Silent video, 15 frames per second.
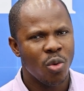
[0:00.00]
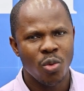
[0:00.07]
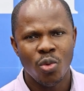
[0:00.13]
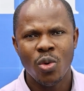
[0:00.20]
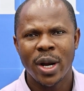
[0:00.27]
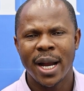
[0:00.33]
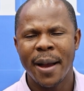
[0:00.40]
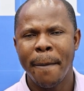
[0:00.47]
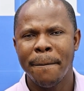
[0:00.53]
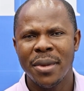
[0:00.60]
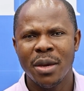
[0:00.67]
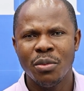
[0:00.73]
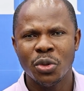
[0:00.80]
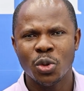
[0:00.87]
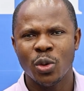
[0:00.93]
who can be
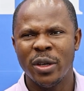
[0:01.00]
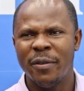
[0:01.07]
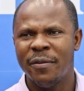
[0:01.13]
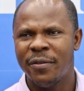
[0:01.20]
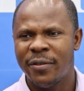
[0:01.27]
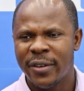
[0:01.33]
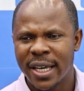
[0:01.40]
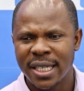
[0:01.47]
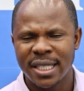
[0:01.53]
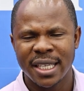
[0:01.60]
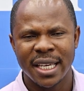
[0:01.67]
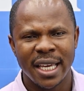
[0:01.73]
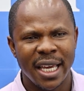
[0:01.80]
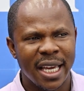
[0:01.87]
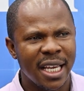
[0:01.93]
able to invest
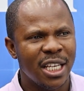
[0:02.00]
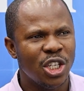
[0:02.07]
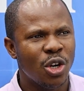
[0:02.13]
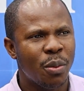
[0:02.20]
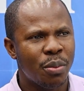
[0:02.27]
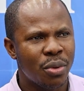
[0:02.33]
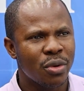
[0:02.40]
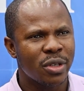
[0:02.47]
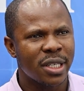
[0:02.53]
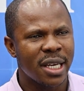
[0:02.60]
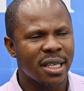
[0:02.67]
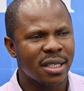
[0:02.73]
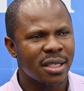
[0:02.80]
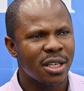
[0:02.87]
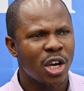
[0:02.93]
in your
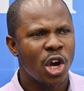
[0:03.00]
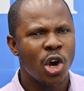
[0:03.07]
process,